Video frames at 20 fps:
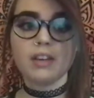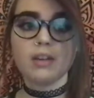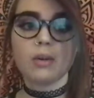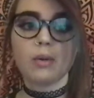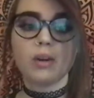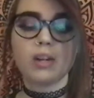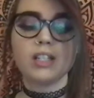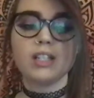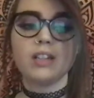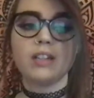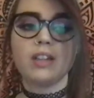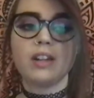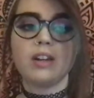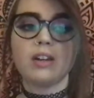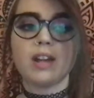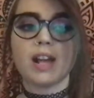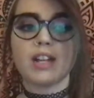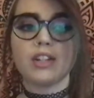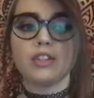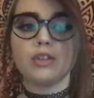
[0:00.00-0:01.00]
according to the
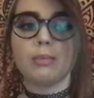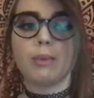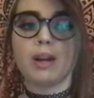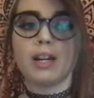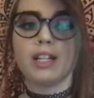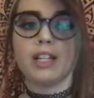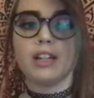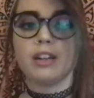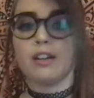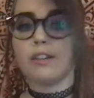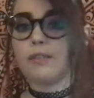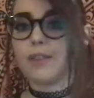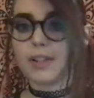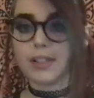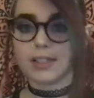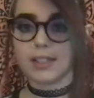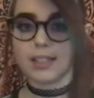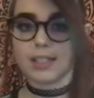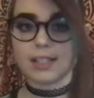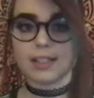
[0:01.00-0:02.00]
International Monetary
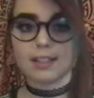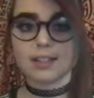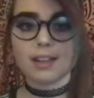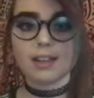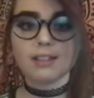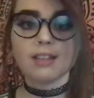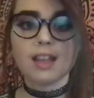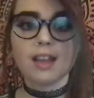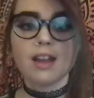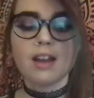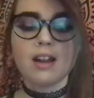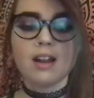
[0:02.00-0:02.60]
Fund statistics.